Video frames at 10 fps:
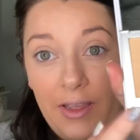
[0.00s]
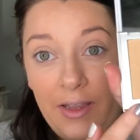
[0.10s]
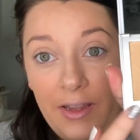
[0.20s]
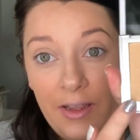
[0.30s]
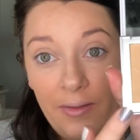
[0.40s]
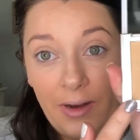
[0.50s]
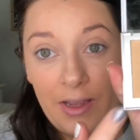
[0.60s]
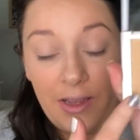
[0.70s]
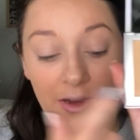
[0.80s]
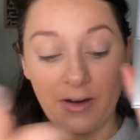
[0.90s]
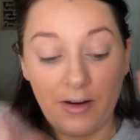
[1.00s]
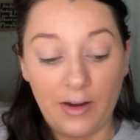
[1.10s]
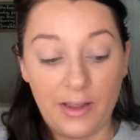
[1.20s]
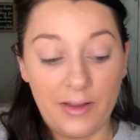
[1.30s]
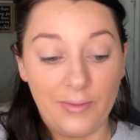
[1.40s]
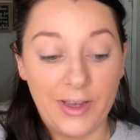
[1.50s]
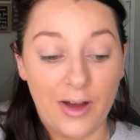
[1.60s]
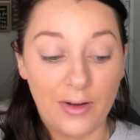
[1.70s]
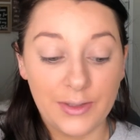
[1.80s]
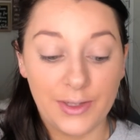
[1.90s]
in it right here. And then we
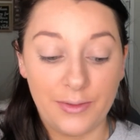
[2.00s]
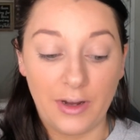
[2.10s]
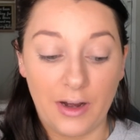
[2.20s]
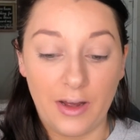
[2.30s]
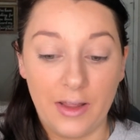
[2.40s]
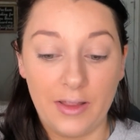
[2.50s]
also got